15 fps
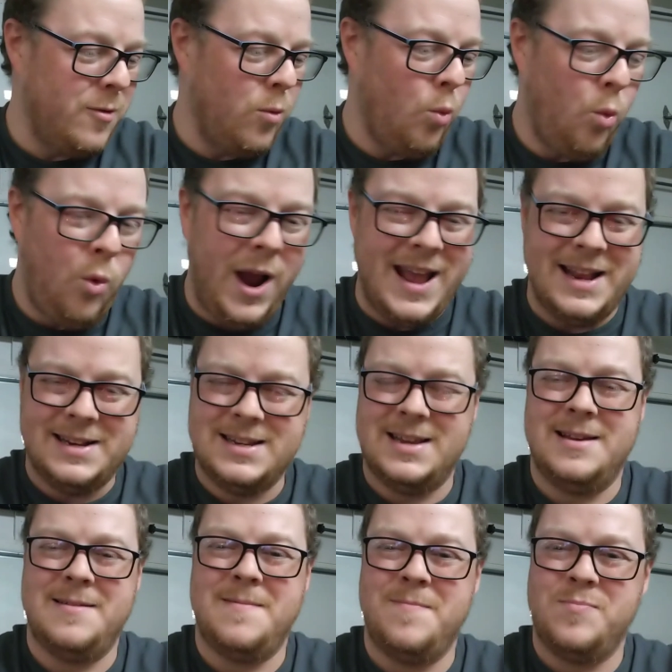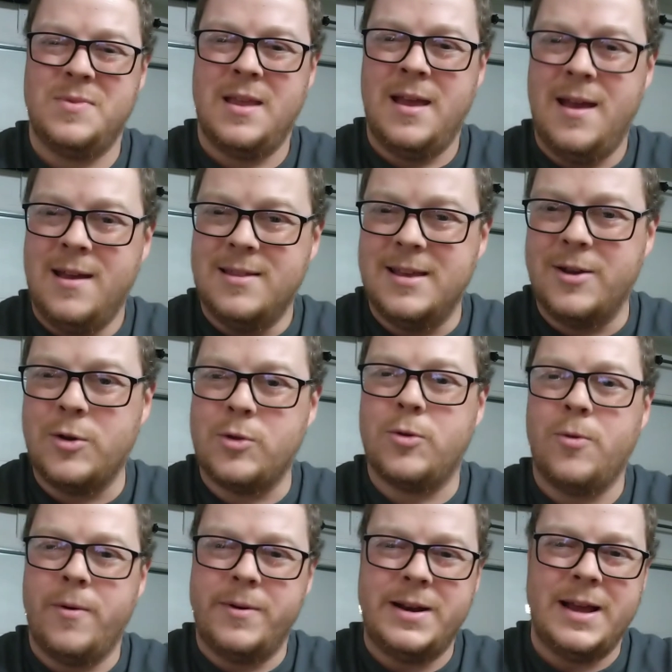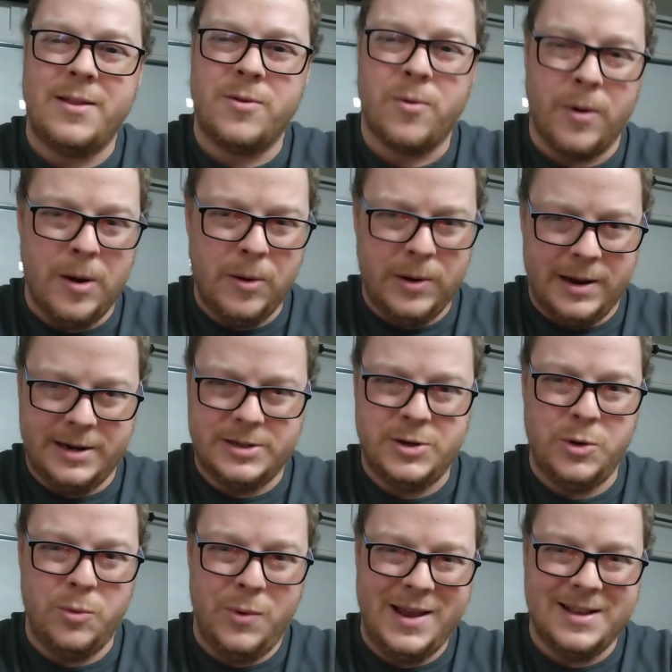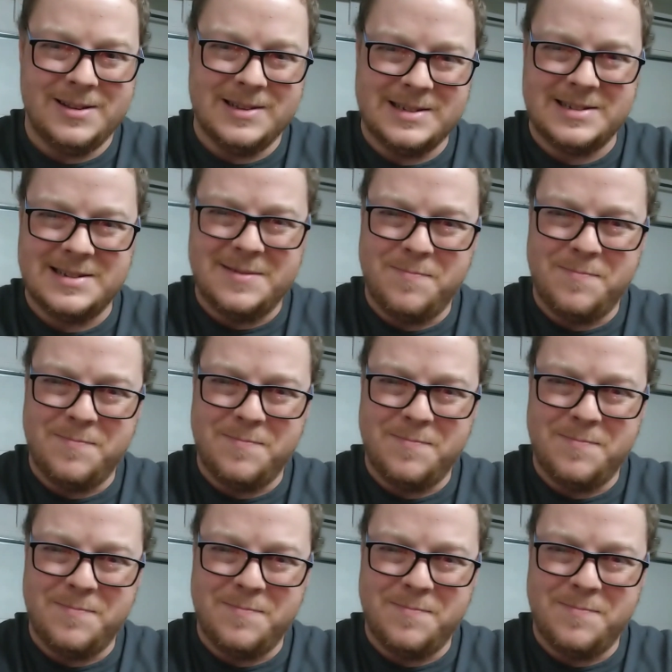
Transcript: weight that you're throwing down the road on two wheels.